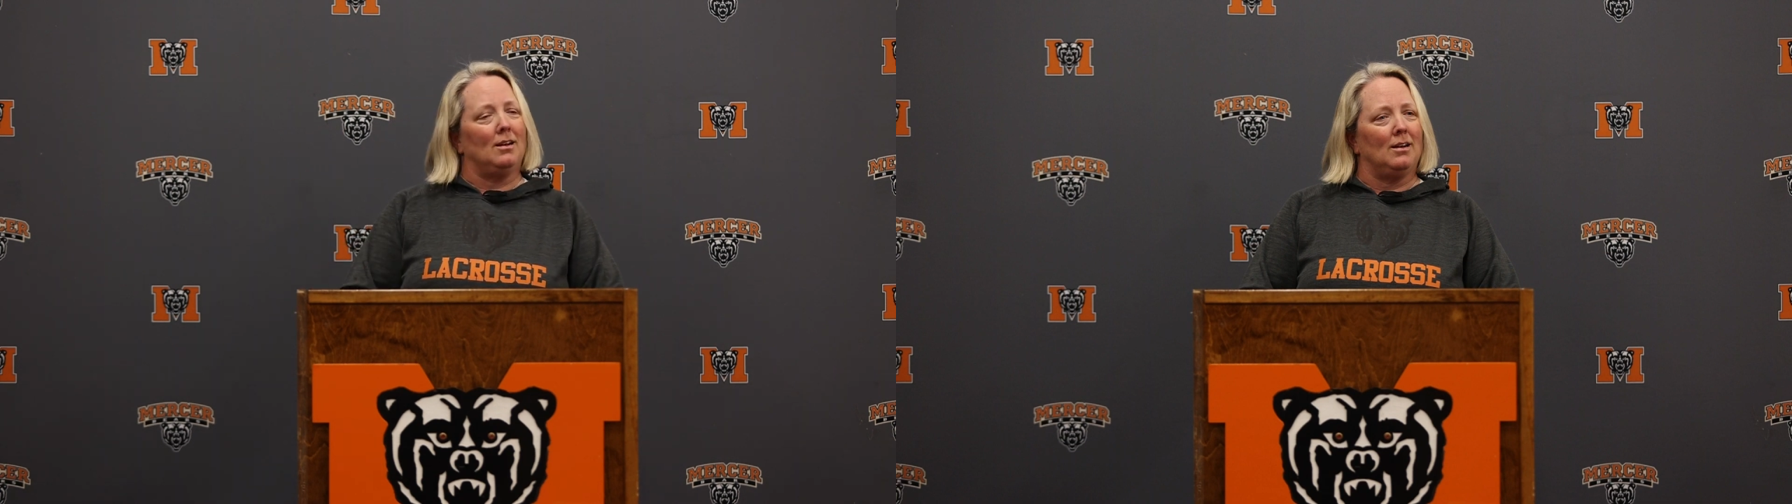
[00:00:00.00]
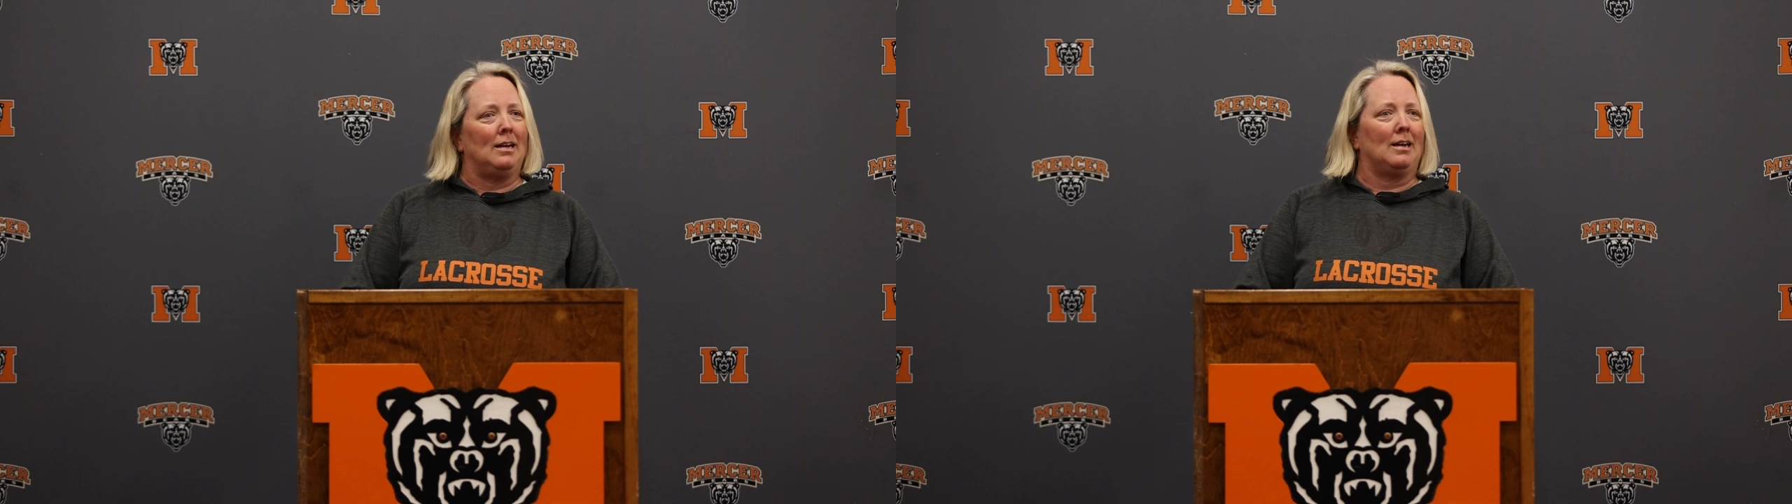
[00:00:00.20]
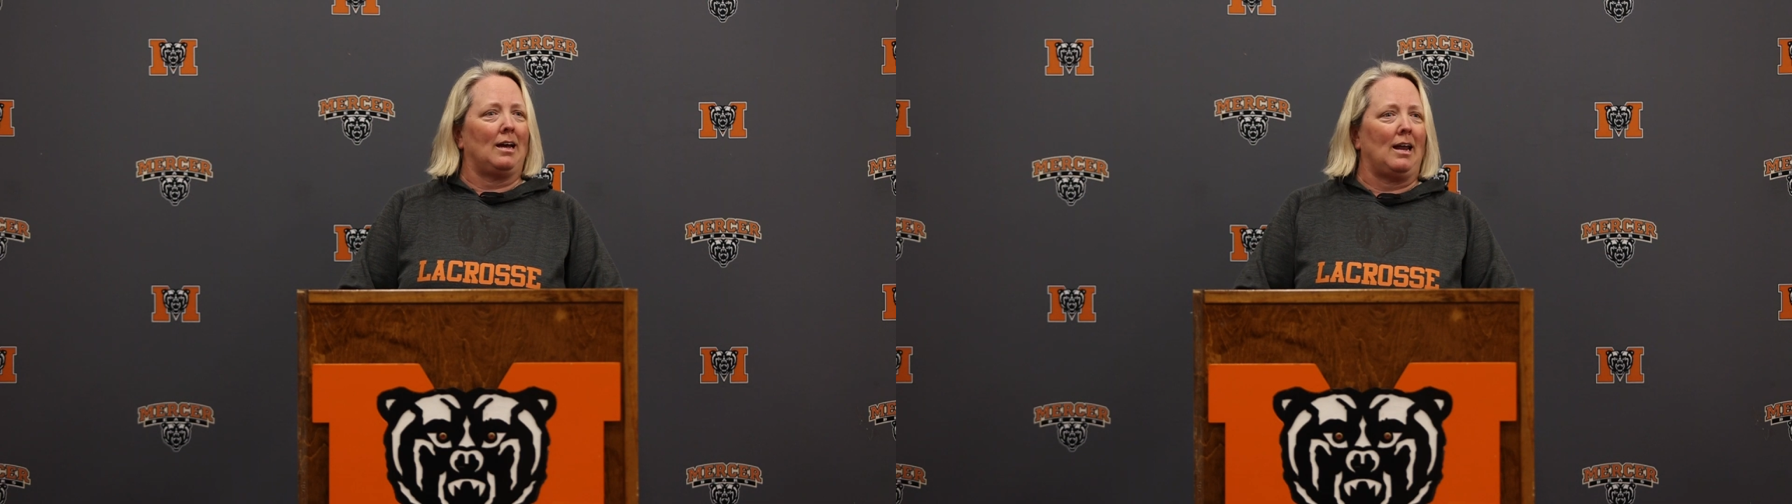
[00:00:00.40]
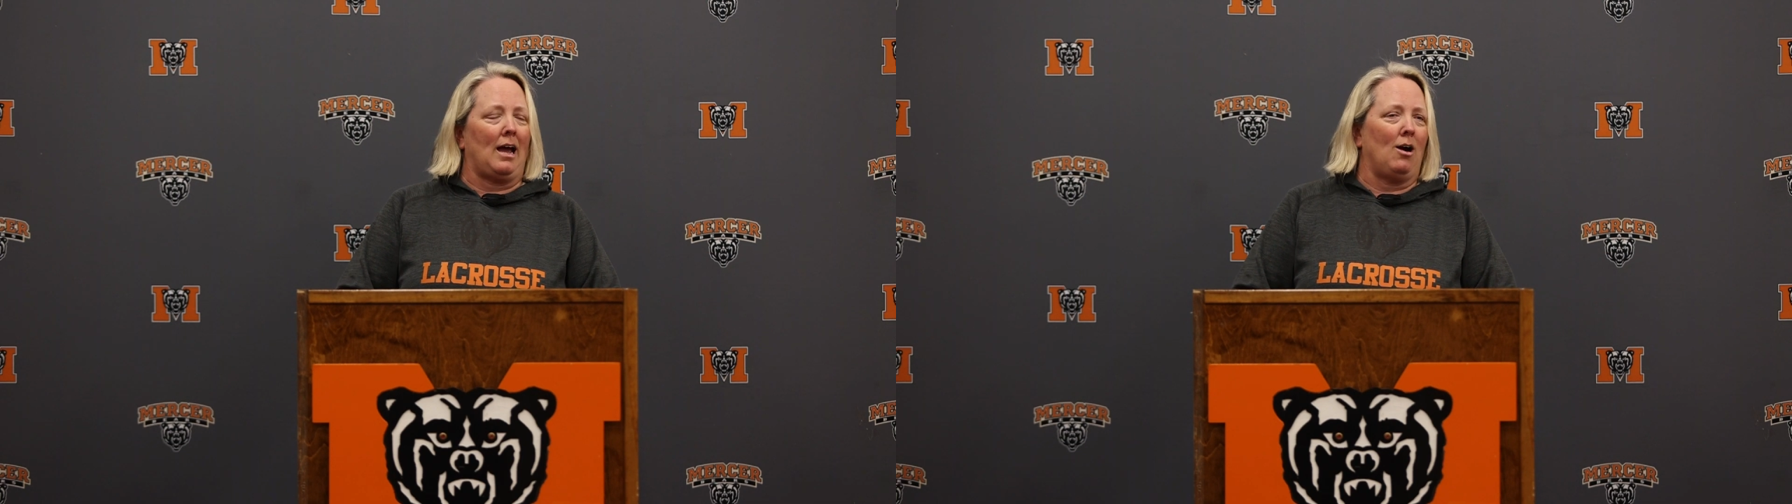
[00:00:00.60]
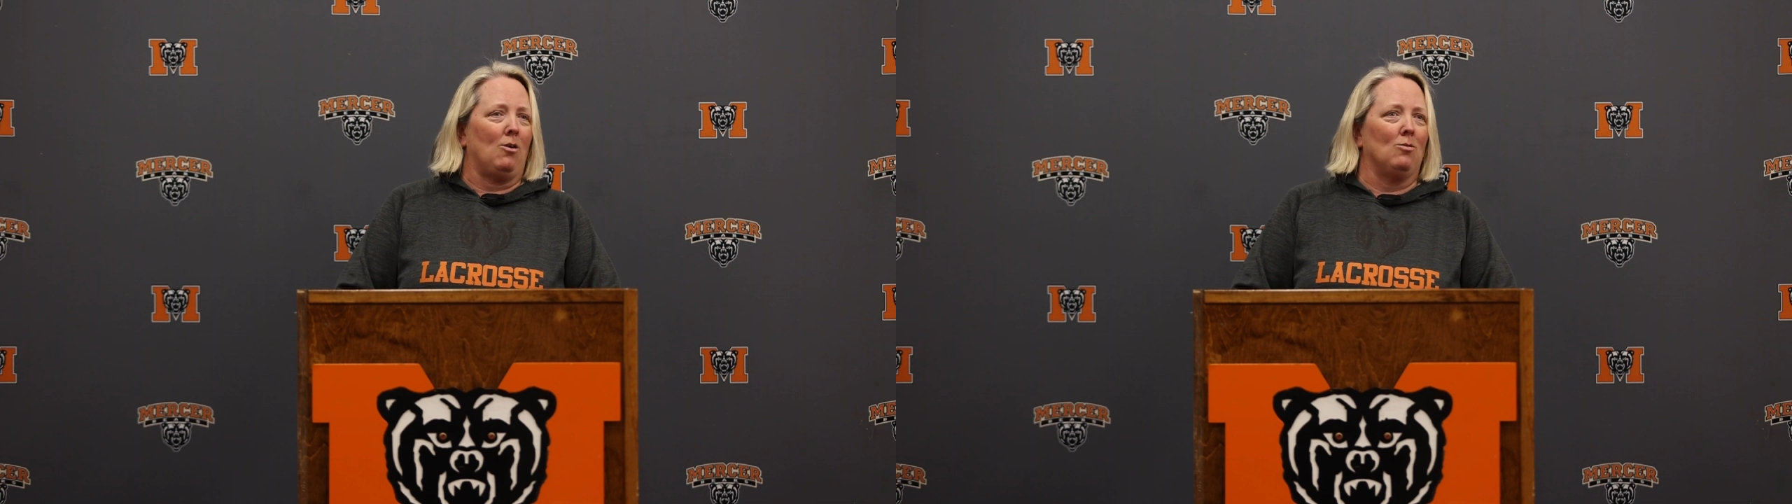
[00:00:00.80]
and kind of
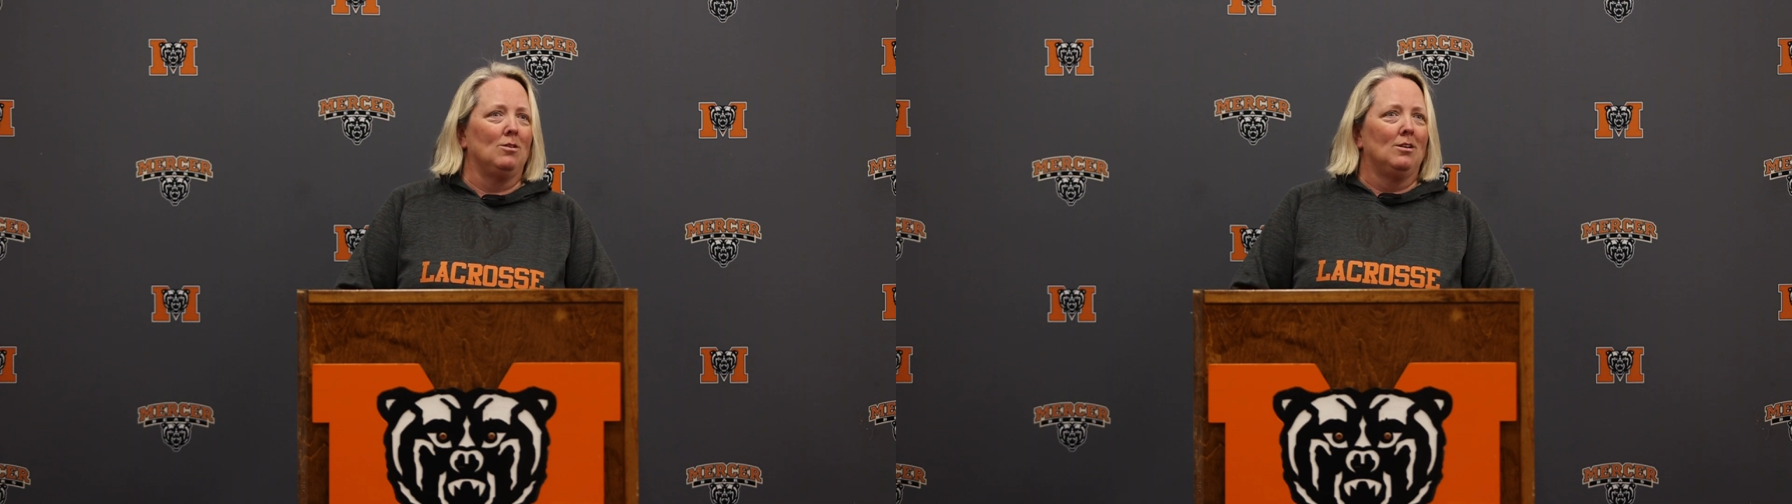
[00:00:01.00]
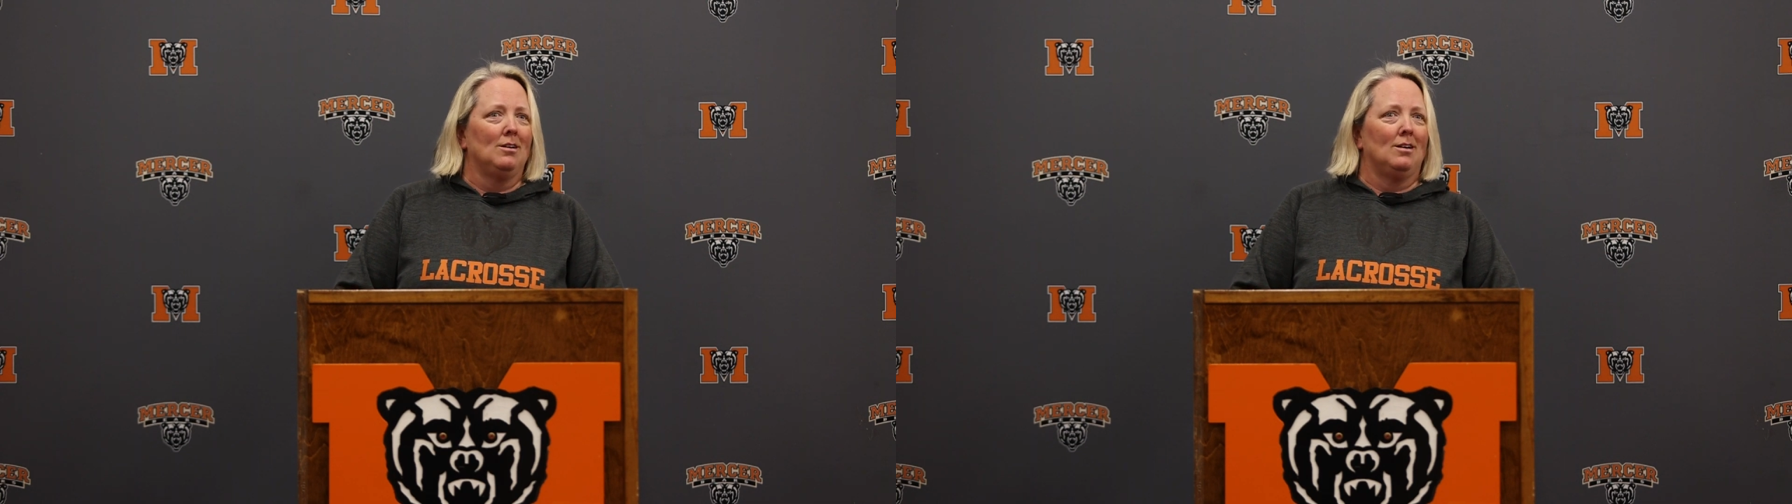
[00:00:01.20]
how